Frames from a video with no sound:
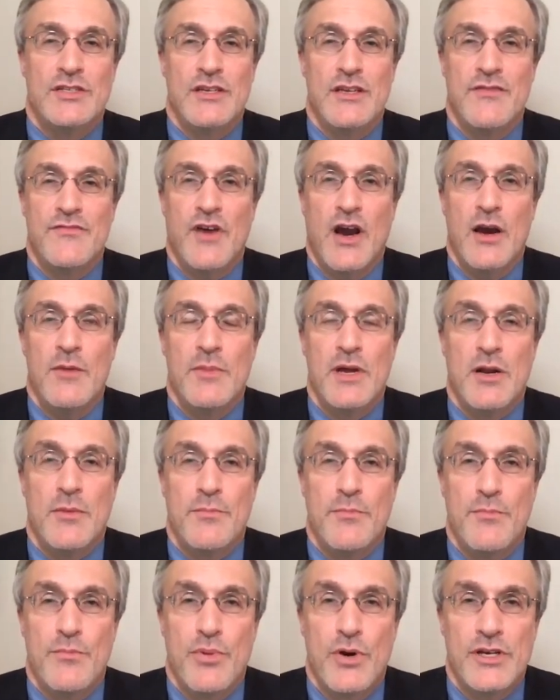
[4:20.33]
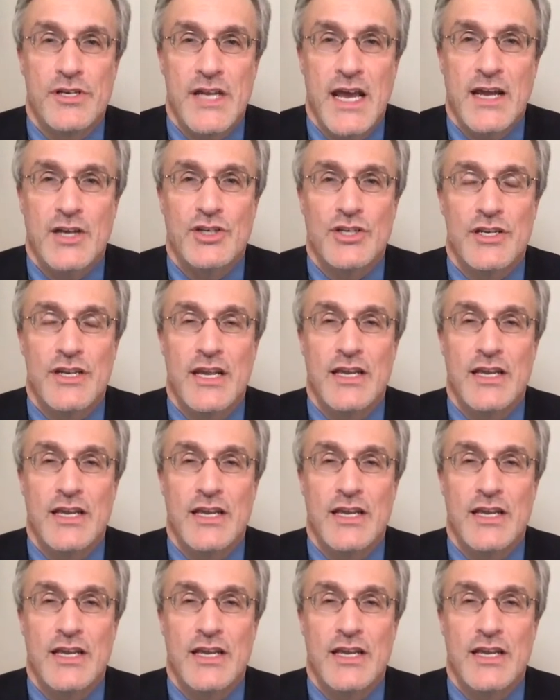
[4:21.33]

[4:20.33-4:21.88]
Environmental Protection